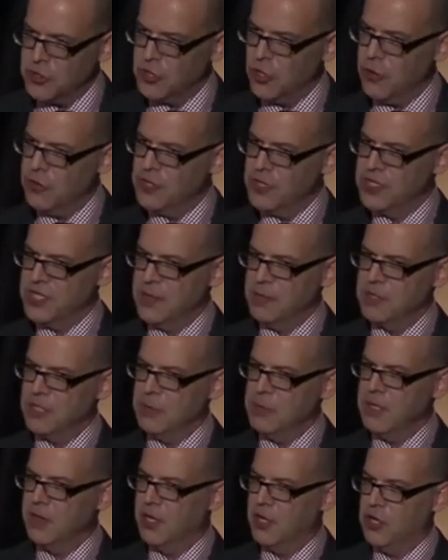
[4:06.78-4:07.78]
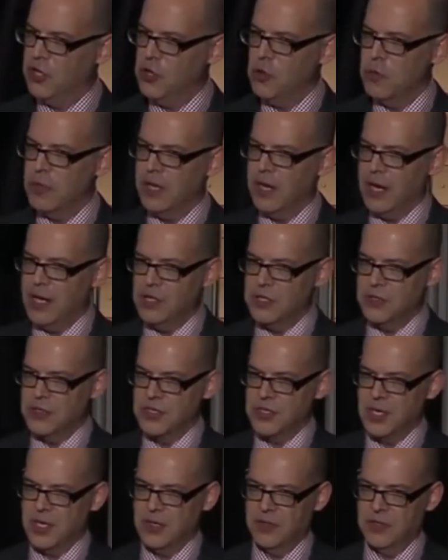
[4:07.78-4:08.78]
shows, it seems to me, that human
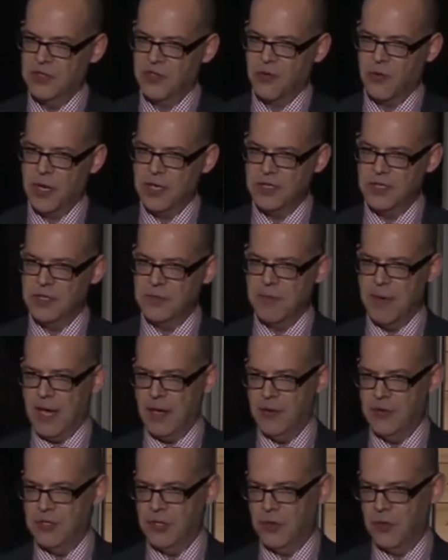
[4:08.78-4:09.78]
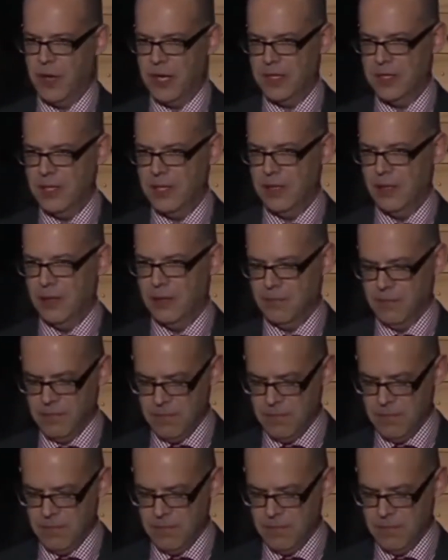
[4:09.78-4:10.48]
agency in this crisis matters a great deal.